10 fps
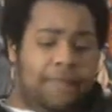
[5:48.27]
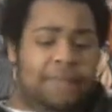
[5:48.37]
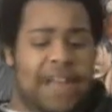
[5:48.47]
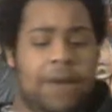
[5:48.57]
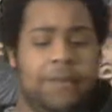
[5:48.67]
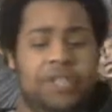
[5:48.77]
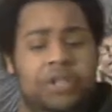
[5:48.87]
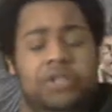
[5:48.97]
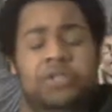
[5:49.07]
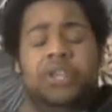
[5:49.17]
flower
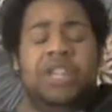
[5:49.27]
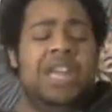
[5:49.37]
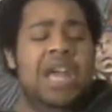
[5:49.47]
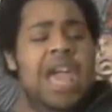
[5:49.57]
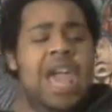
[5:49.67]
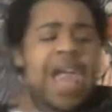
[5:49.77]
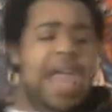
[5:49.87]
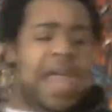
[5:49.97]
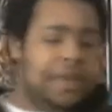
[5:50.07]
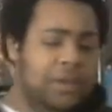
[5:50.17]
children
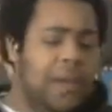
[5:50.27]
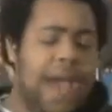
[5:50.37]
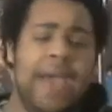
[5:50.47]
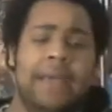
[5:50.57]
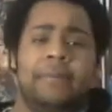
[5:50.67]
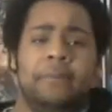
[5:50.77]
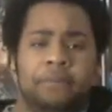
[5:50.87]
and you had